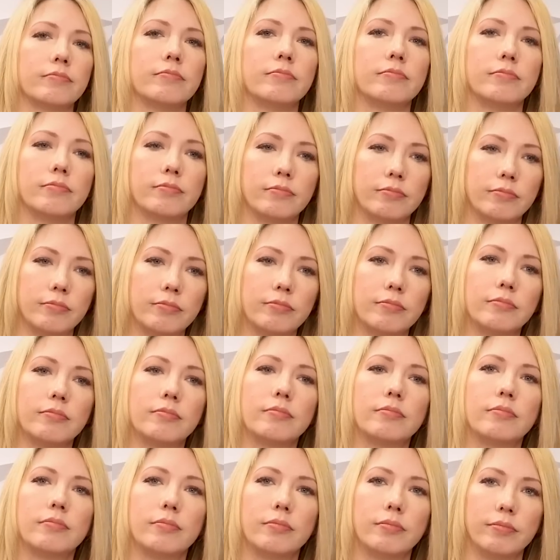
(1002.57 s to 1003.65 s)

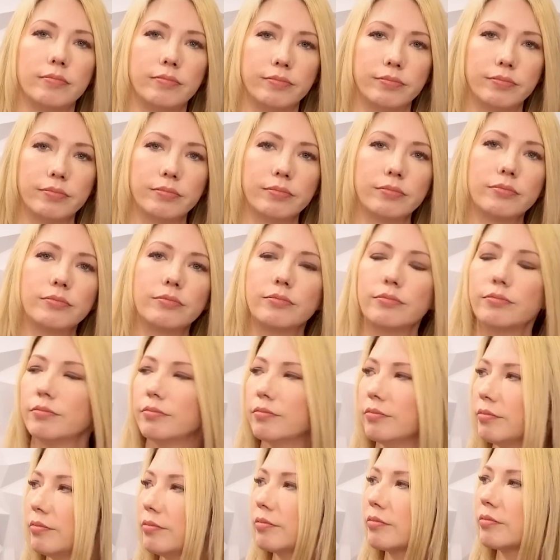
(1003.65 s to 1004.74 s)

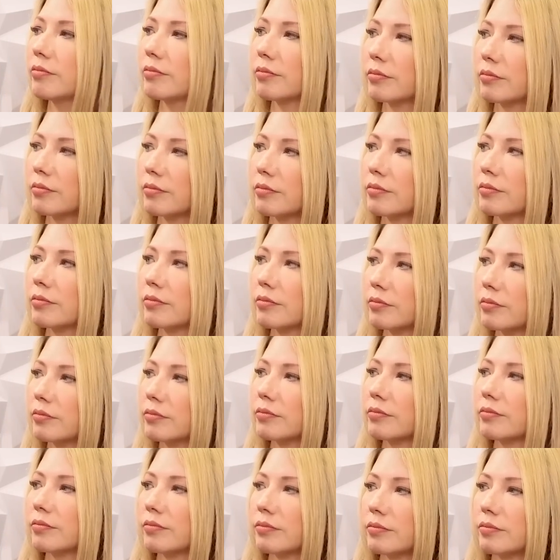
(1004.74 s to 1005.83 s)

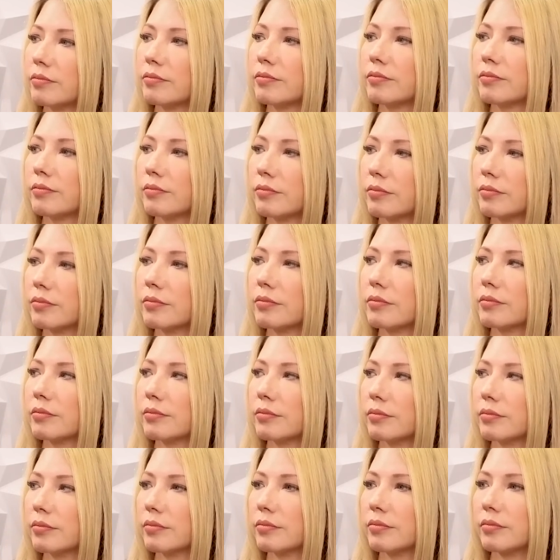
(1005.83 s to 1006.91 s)

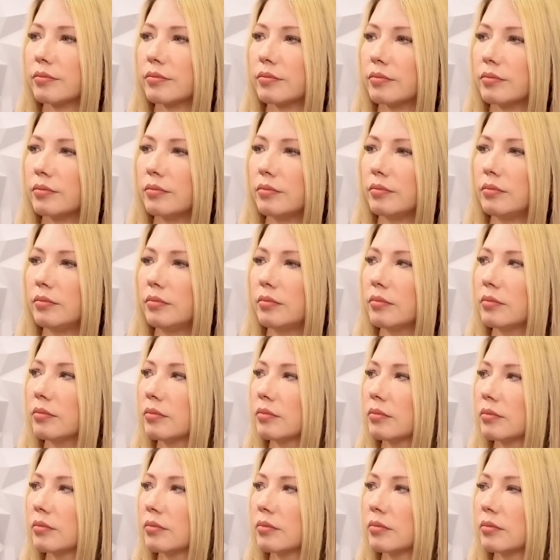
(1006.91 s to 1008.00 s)

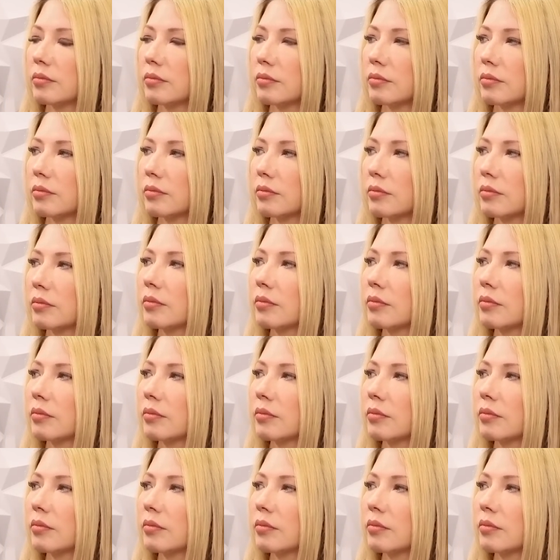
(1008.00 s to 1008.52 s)
[no speech]